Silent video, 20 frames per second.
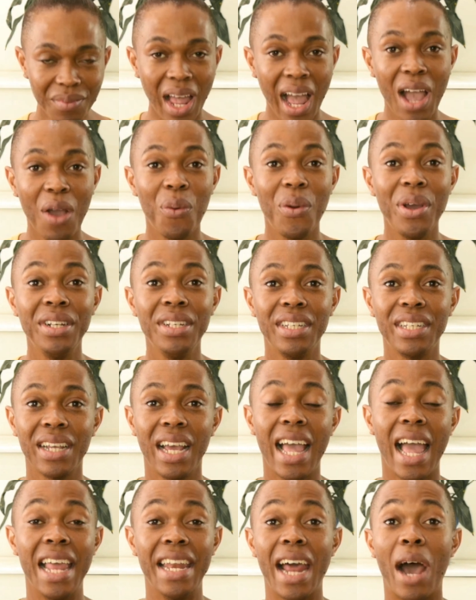I went
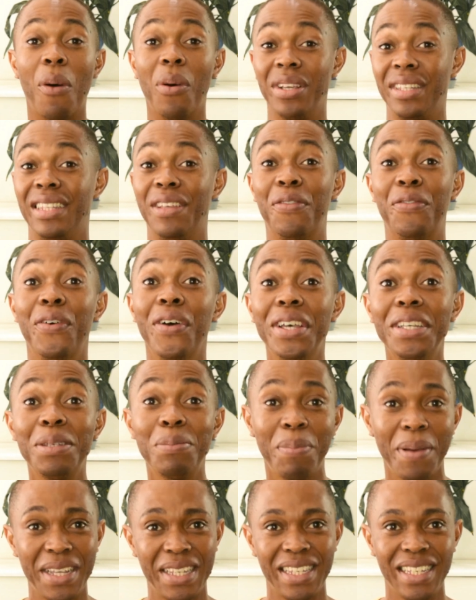and I was the
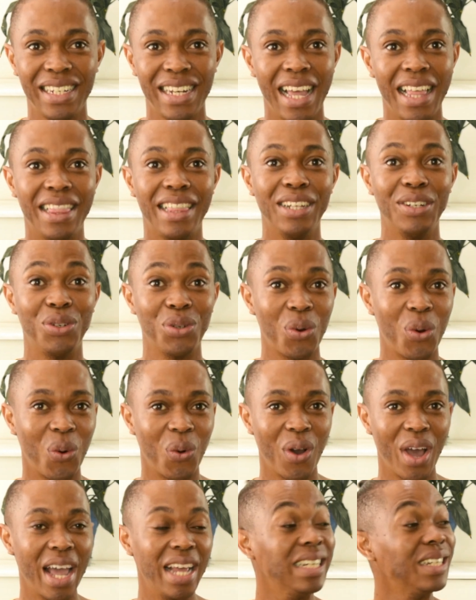first person at the
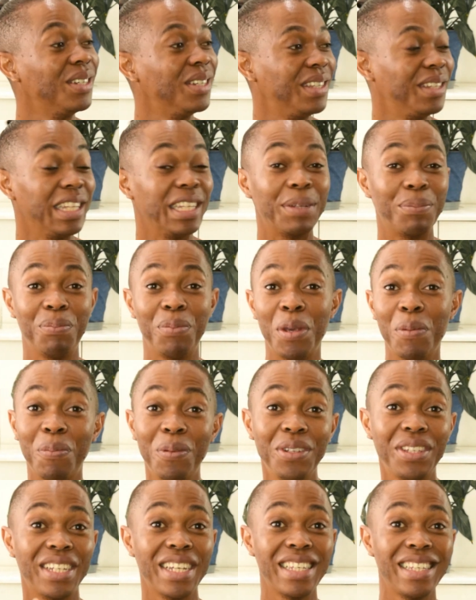door, and
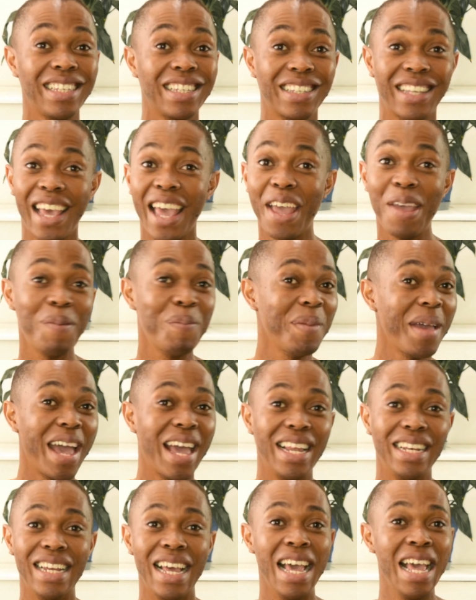people just came
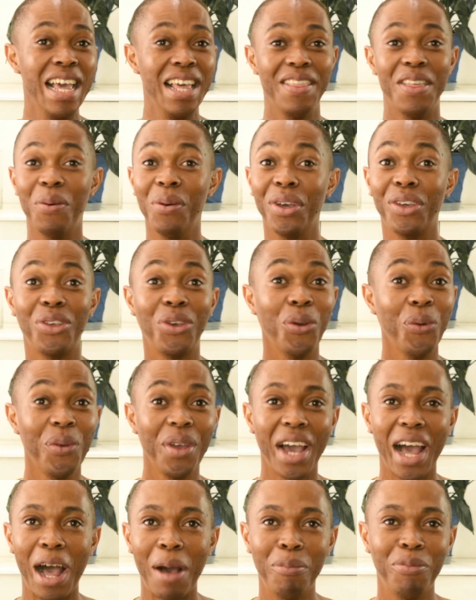and they were
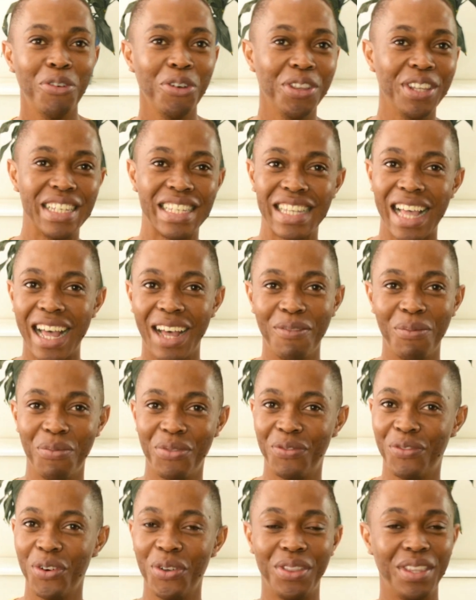queuing up for
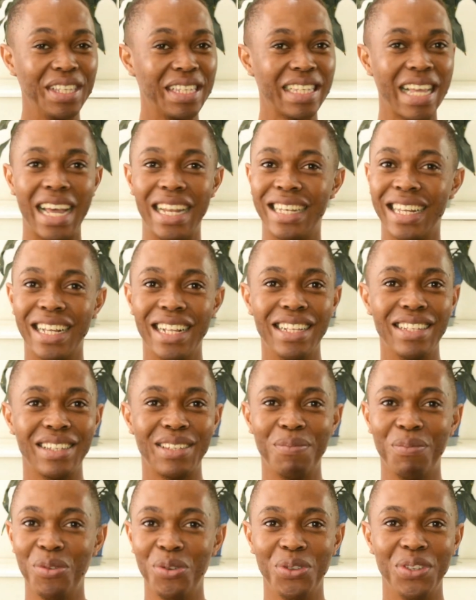this
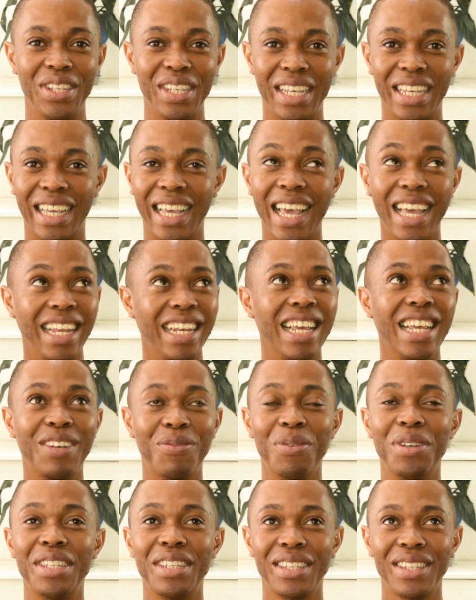Adele's music.
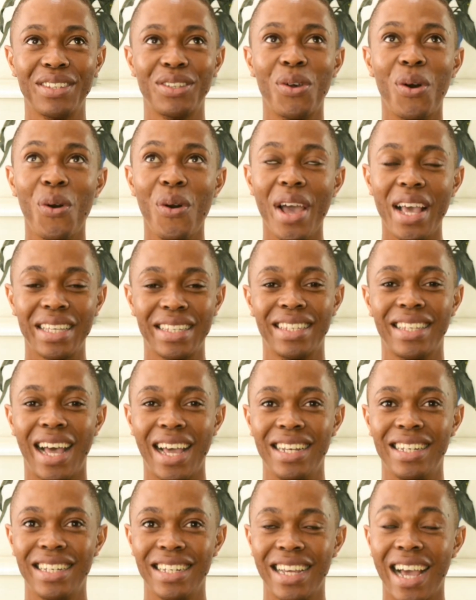It was so
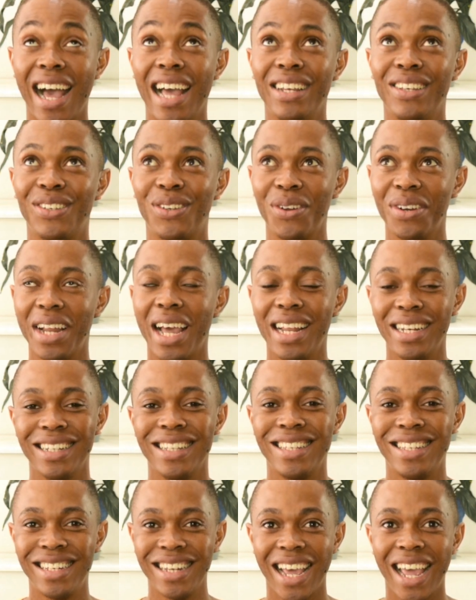exciting. I don't
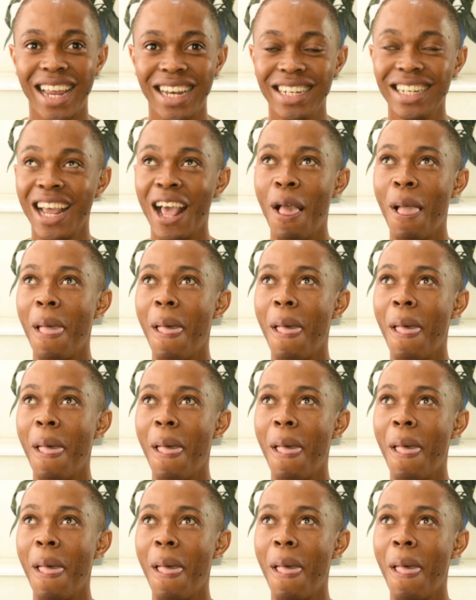understand.